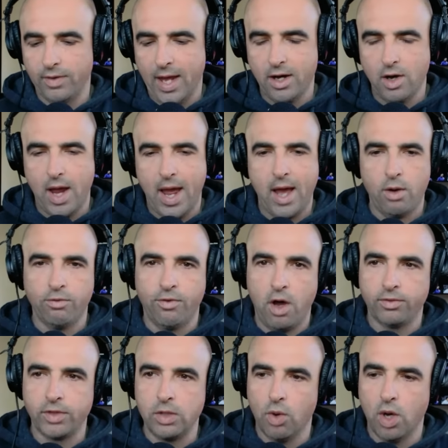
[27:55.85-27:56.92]
I don't know how
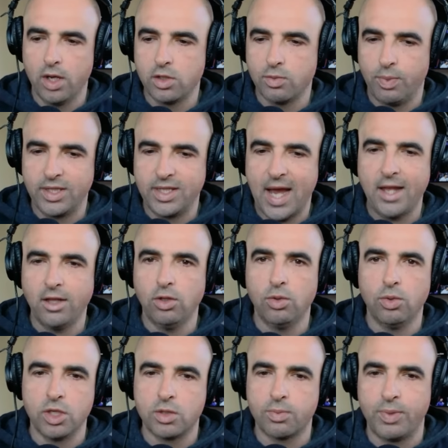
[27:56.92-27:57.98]
involved he was, but Ty Lue
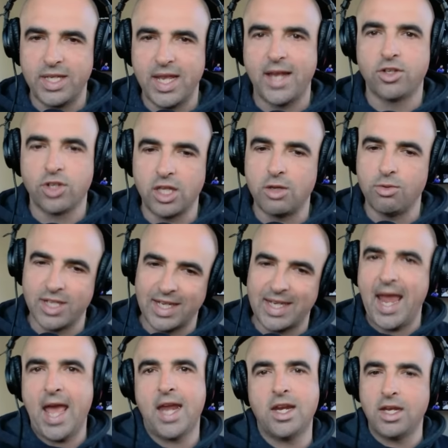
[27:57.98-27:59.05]
was a
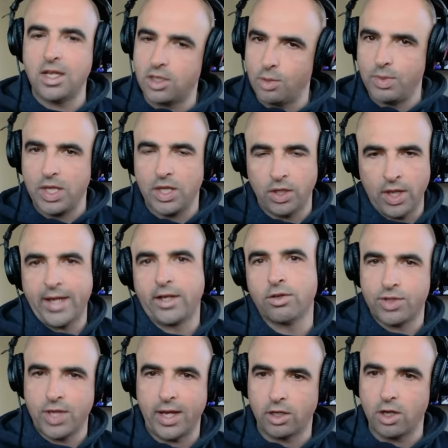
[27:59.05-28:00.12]
candidate to be the Lakers head